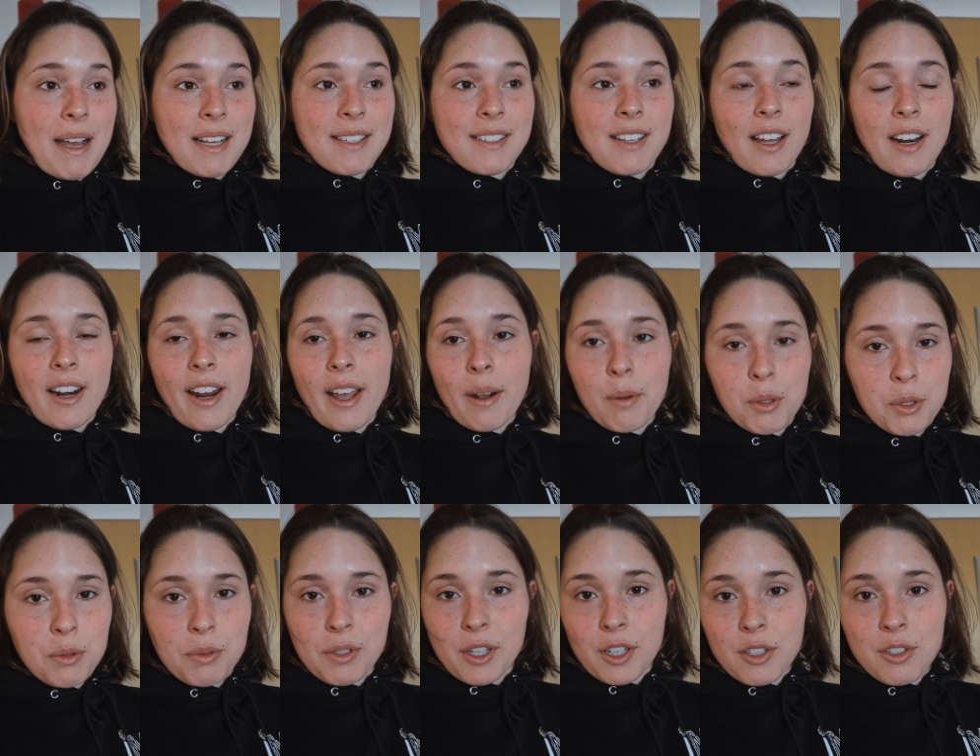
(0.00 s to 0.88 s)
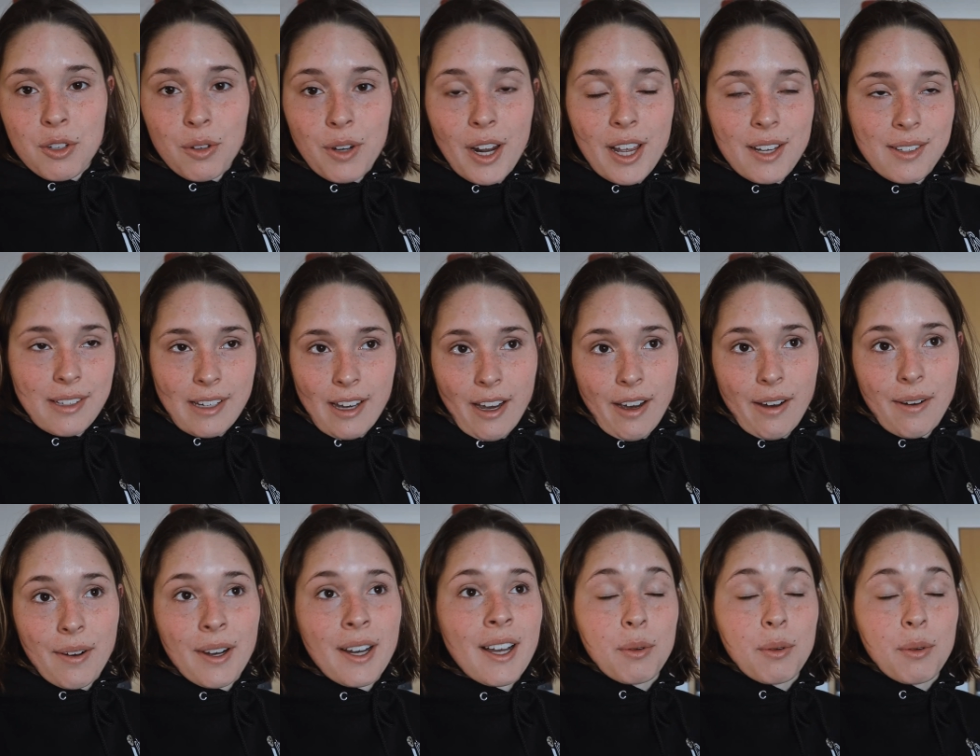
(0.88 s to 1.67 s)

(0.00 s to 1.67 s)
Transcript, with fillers: past Sunday, which was like two days ago.